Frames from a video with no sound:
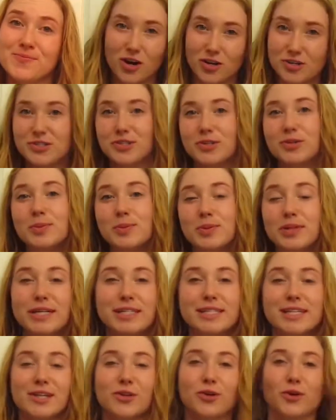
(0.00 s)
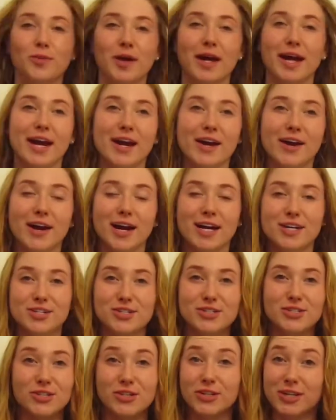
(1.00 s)
Also, please ignore my hair. I
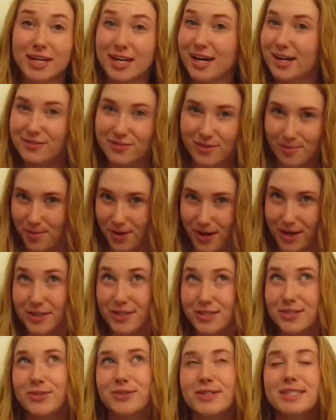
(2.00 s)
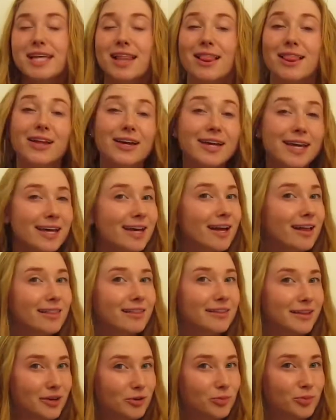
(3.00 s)
just took it out of a bun, so it's looking a
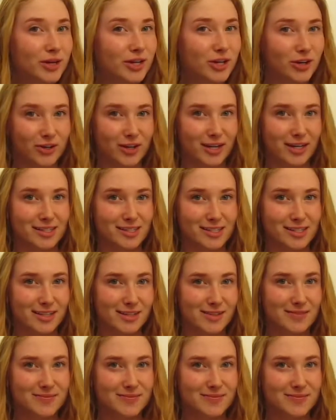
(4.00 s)
little bit crazy.